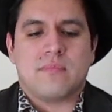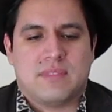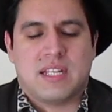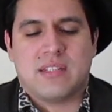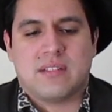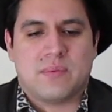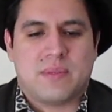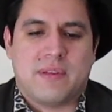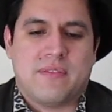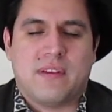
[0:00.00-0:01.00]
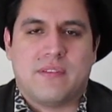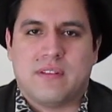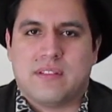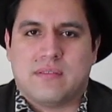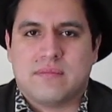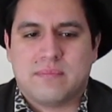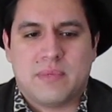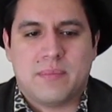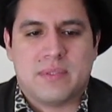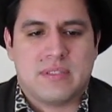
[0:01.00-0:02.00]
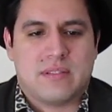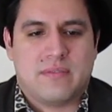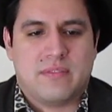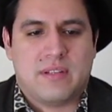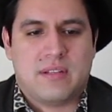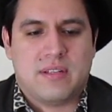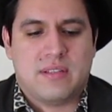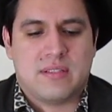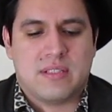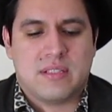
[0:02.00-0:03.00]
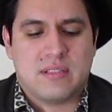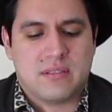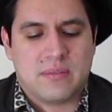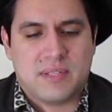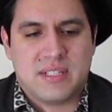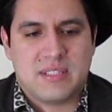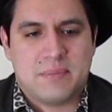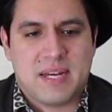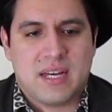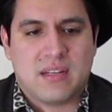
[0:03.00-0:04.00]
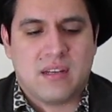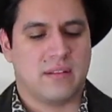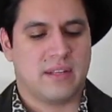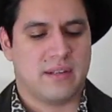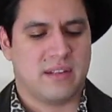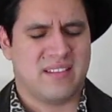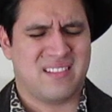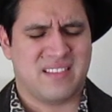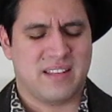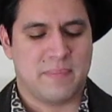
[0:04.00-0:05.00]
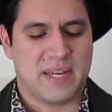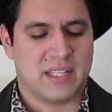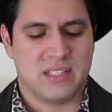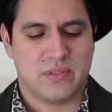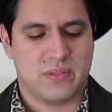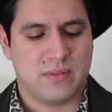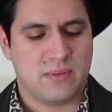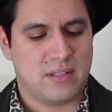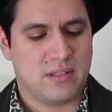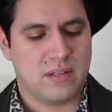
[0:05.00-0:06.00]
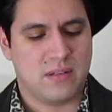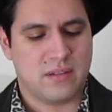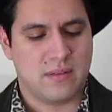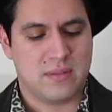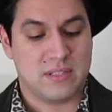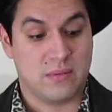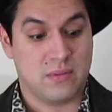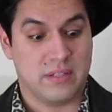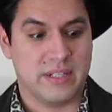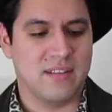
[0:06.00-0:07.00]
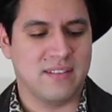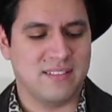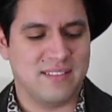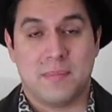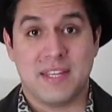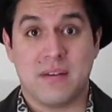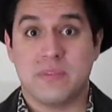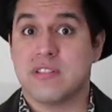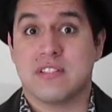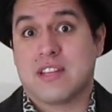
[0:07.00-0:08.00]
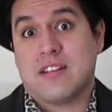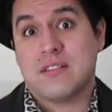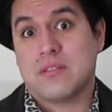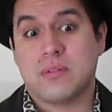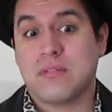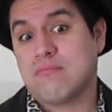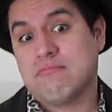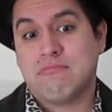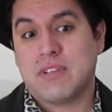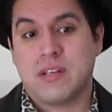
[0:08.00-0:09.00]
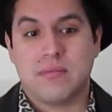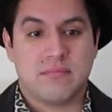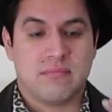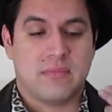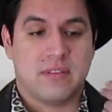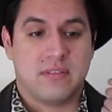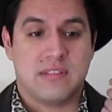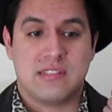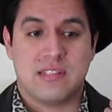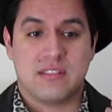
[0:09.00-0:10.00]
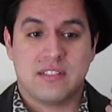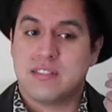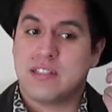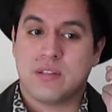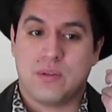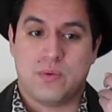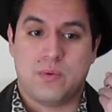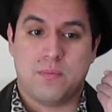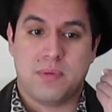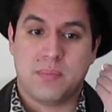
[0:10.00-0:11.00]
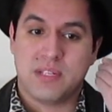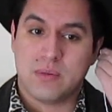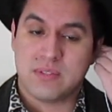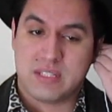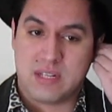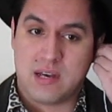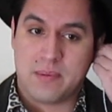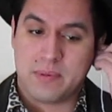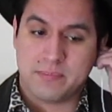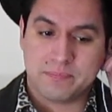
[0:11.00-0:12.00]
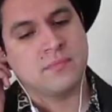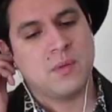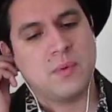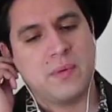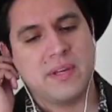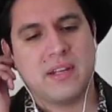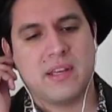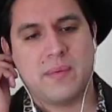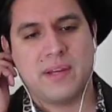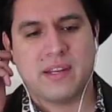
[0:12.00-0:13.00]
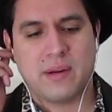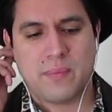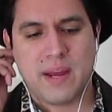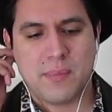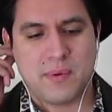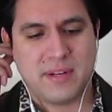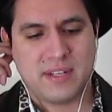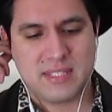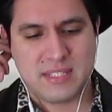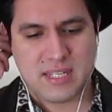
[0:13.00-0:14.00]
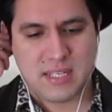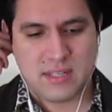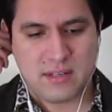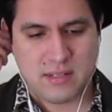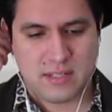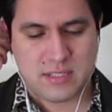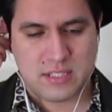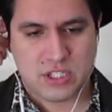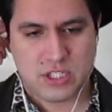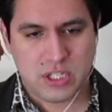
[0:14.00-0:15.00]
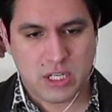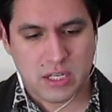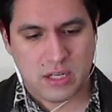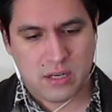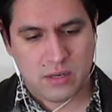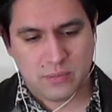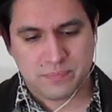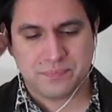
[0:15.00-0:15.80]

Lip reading: Ten is one of my favorite members of NCT, so I'm glad he's back. He had gotten that back injury a while ago. I was like worried. But yeah, we should just get into it, you know? This is NCT U, Baby Don't Stop. What are we gonna get? Are we gonna get a rap? Are we gonna get singing? Let's check it out.